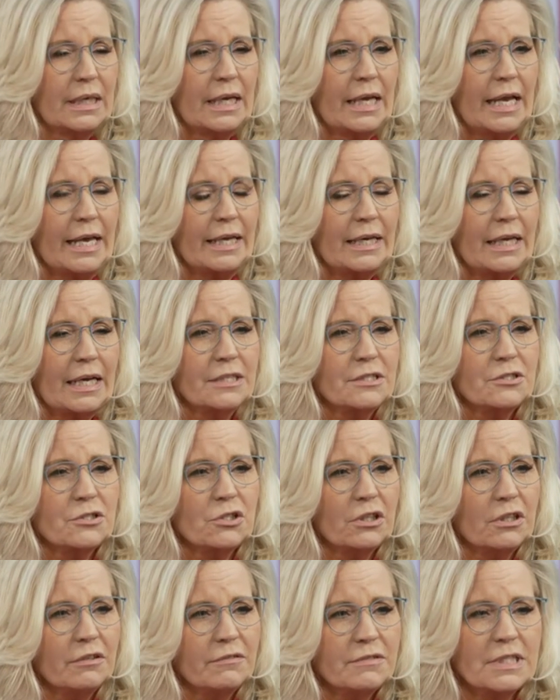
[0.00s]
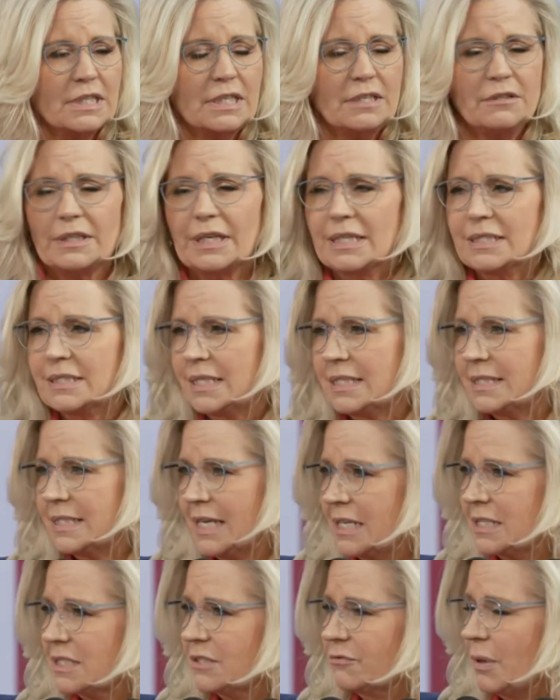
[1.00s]
and I served in the United States
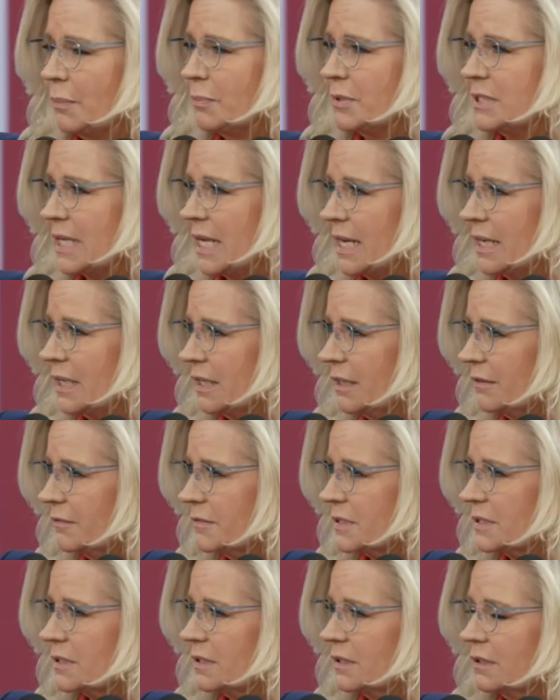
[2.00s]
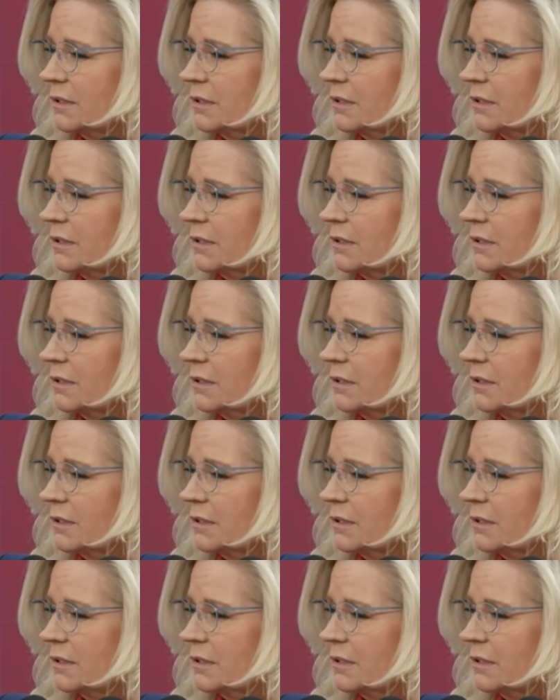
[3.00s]
House of Representatives